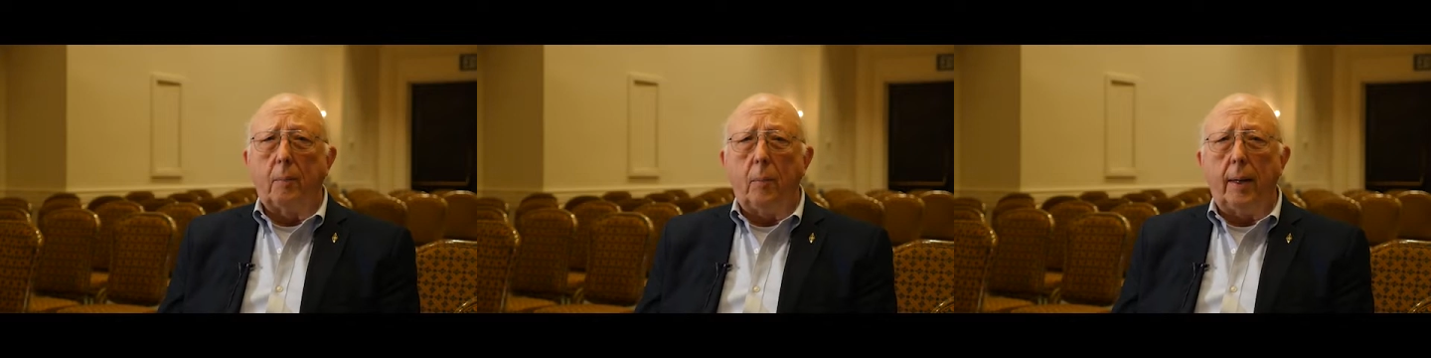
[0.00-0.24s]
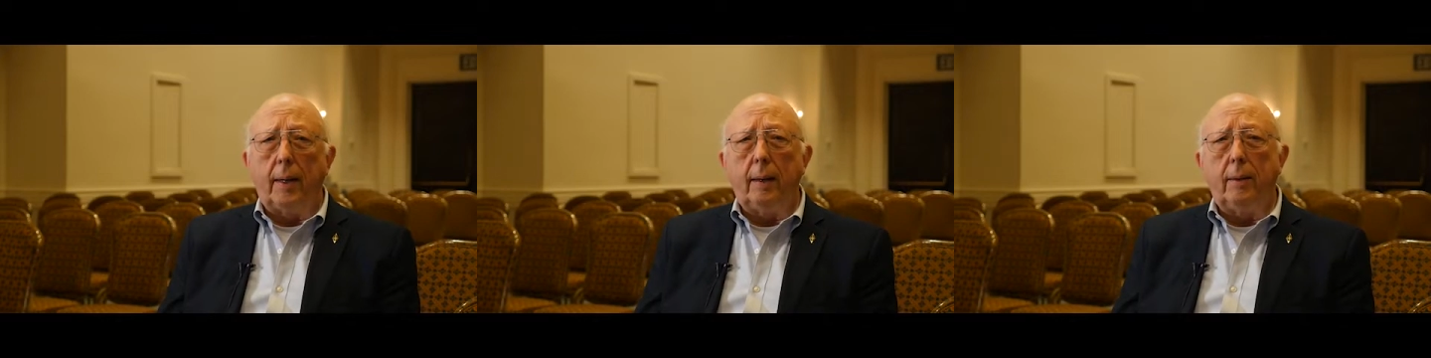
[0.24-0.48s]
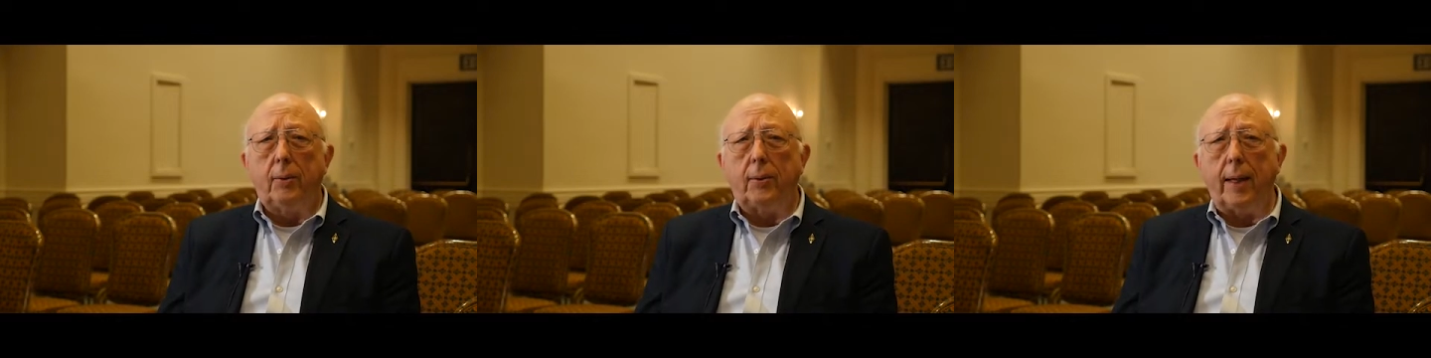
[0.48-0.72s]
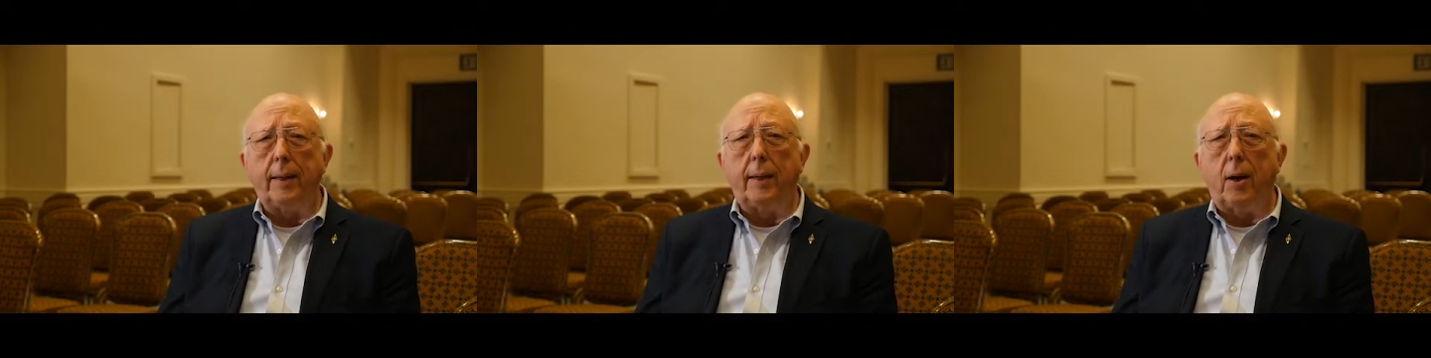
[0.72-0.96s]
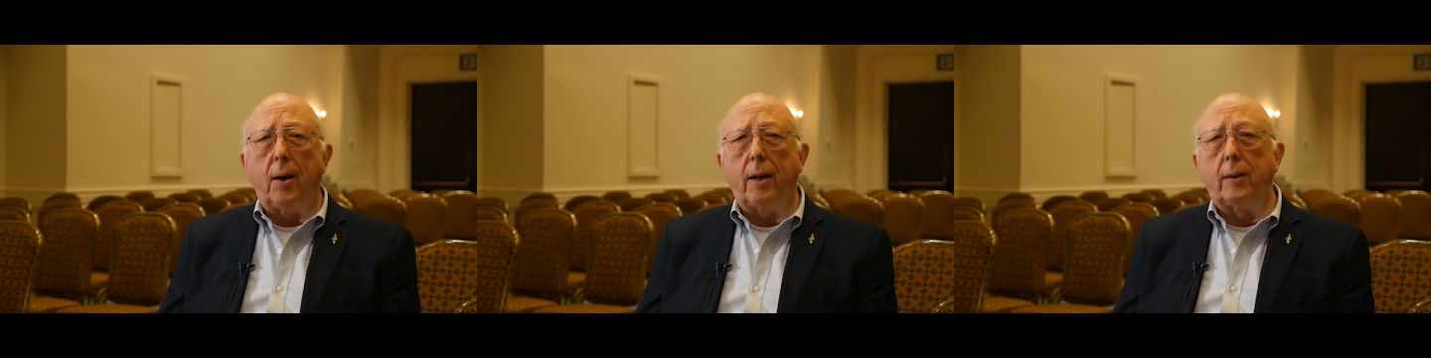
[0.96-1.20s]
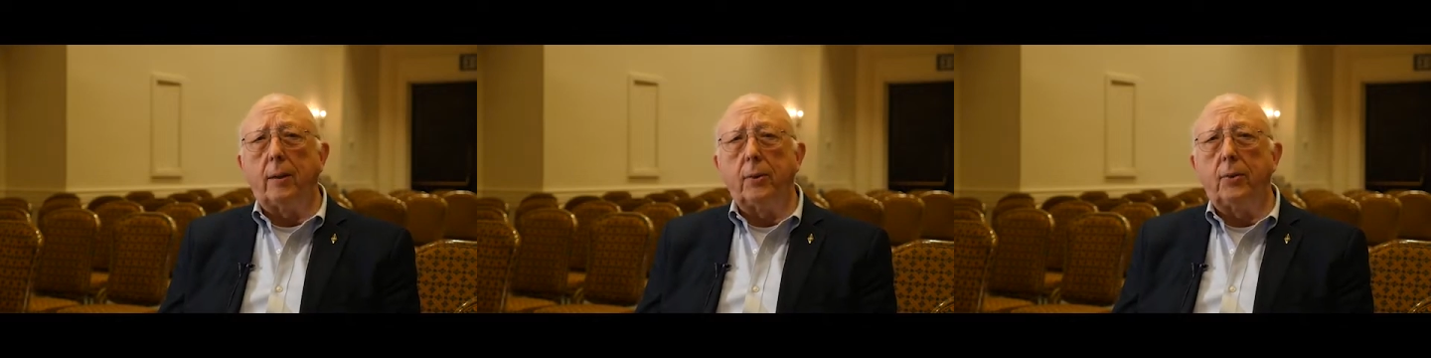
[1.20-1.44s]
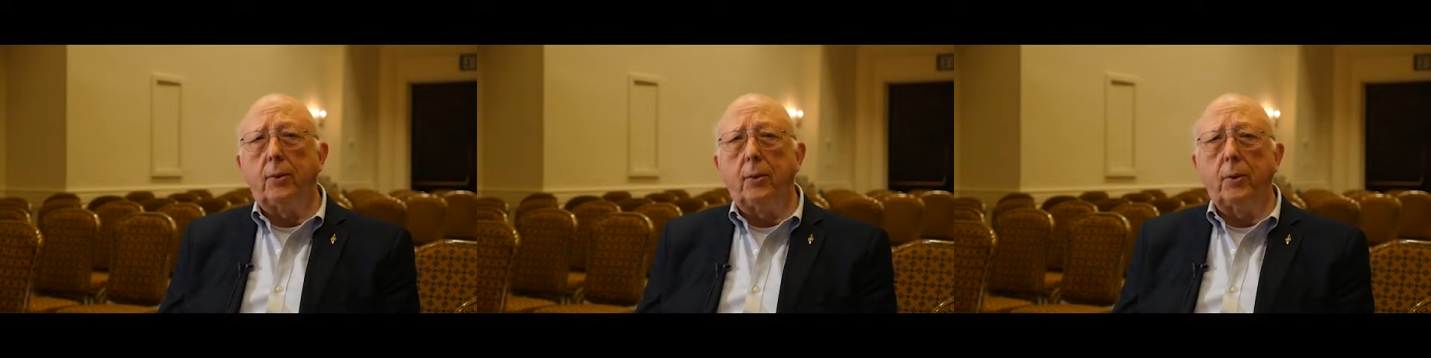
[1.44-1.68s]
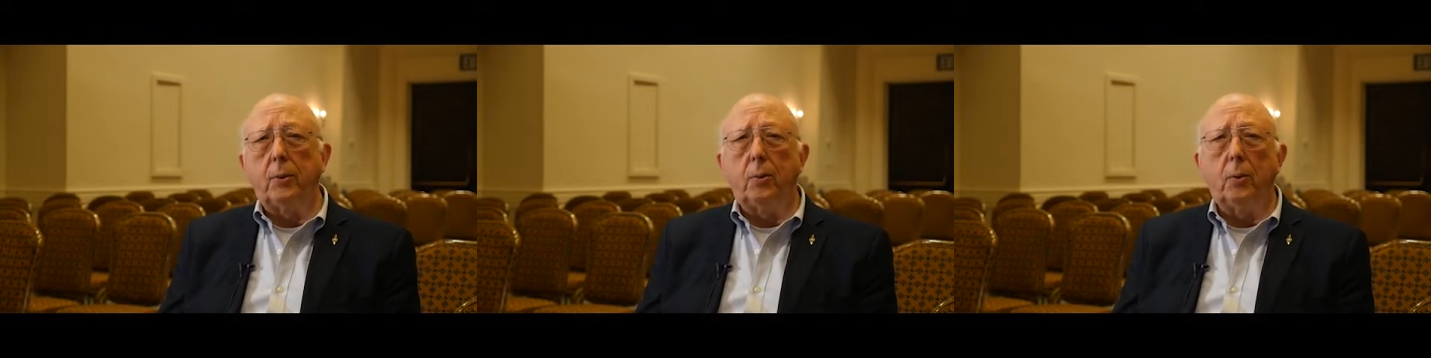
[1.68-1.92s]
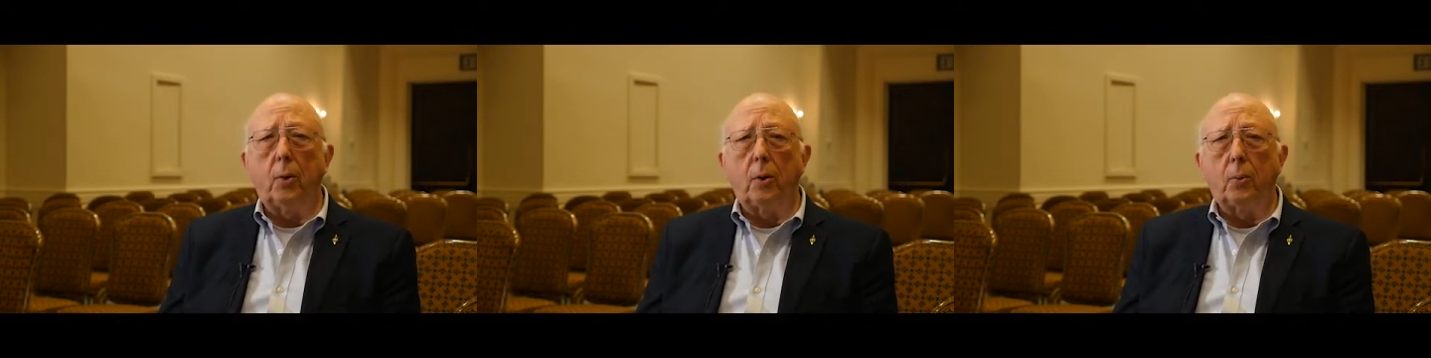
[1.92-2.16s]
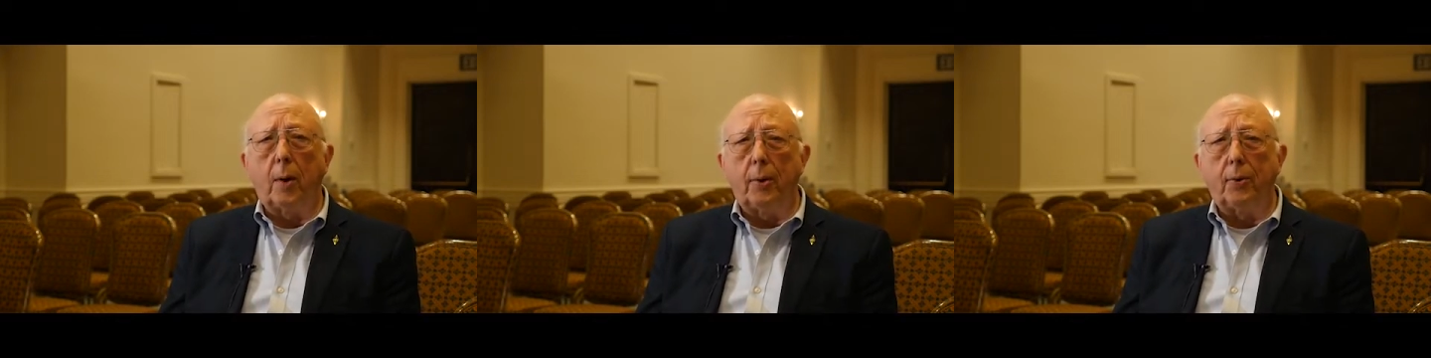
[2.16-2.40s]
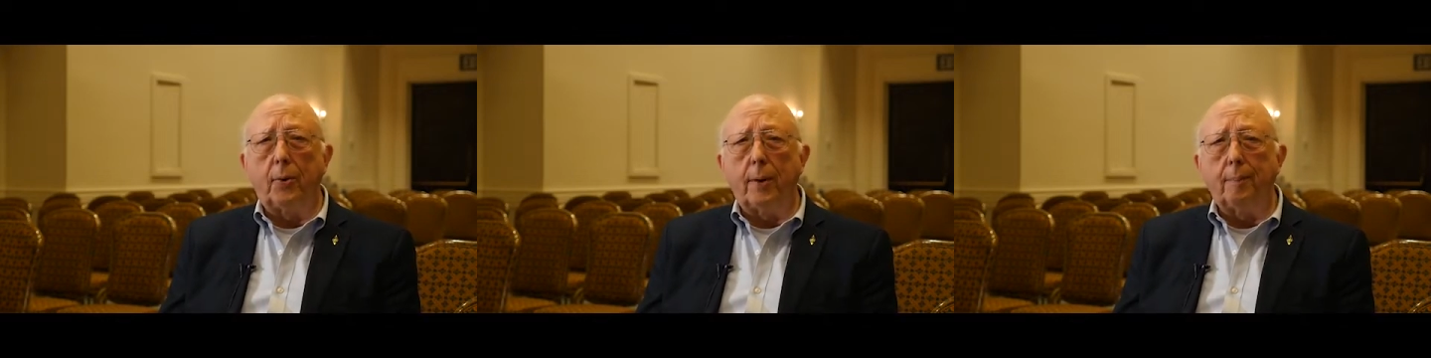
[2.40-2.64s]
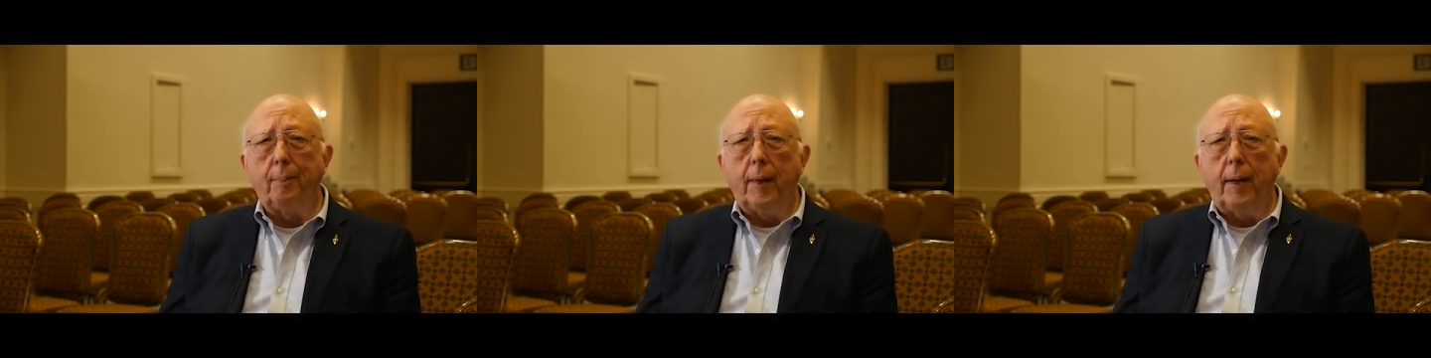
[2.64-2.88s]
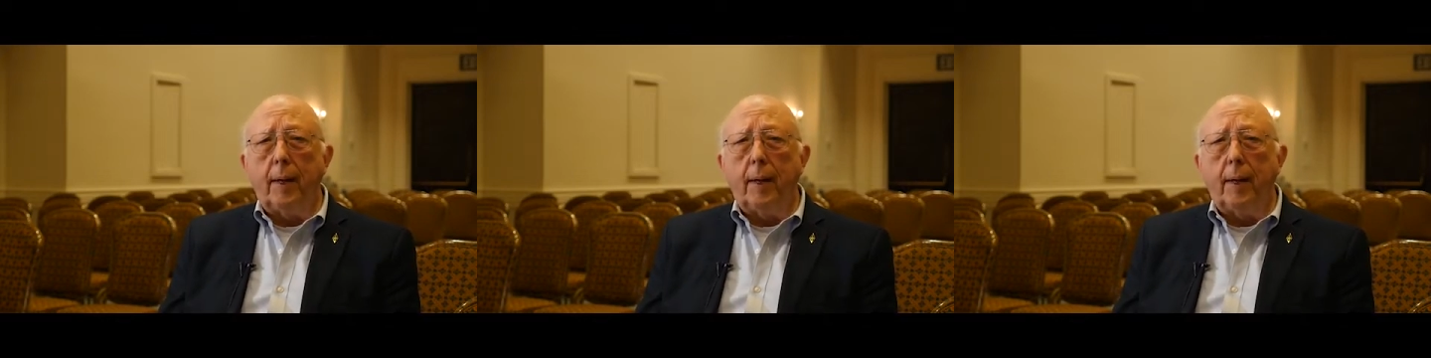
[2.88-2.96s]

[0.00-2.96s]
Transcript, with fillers: we send the articles to Northwestern.